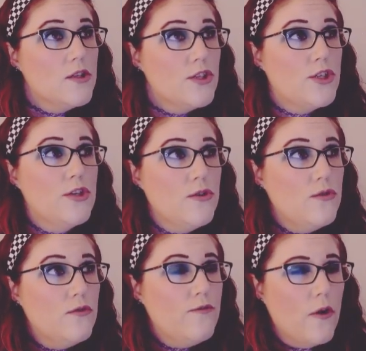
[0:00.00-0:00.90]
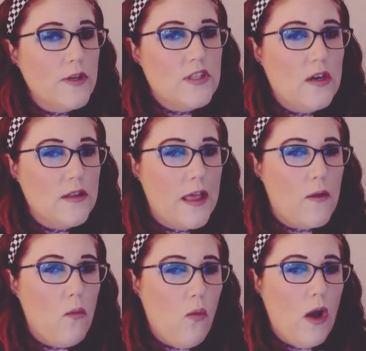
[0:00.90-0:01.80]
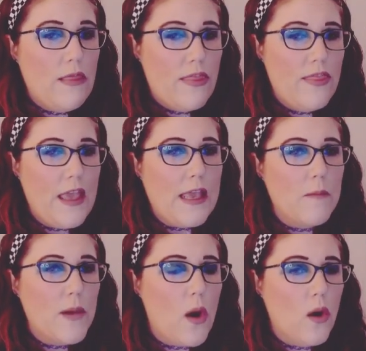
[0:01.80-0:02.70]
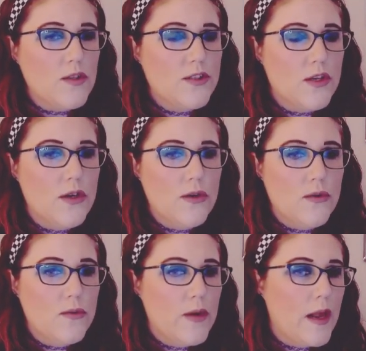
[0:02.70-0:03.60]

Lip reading: to focus on like one thing, but also when I'm